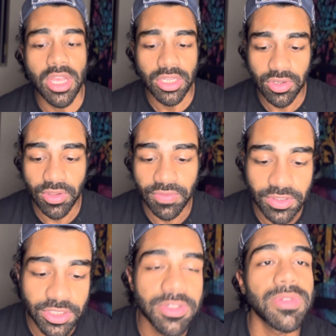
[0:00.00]
So the
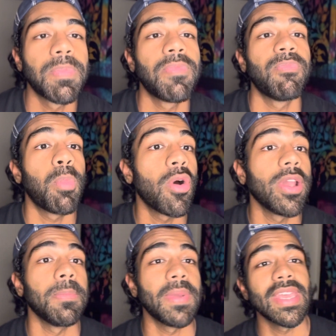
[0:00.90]
first
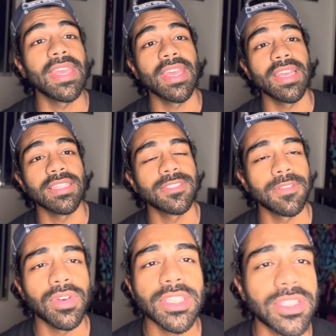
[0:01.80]
point being is
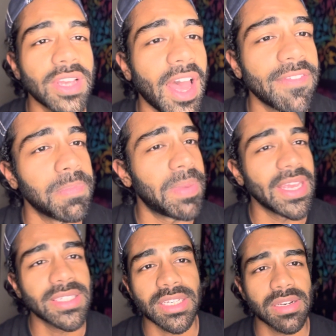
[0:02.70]
you need to have a
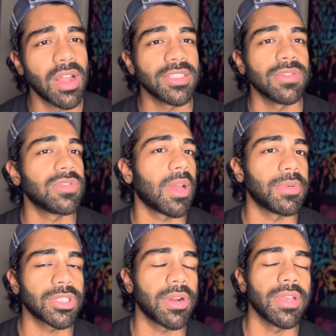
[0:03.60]
basic knowledge of
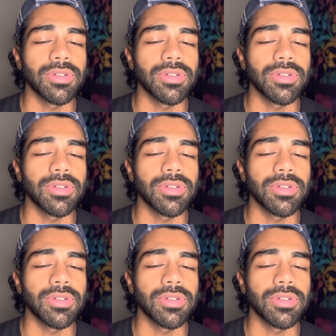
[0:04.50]
cybersecurity.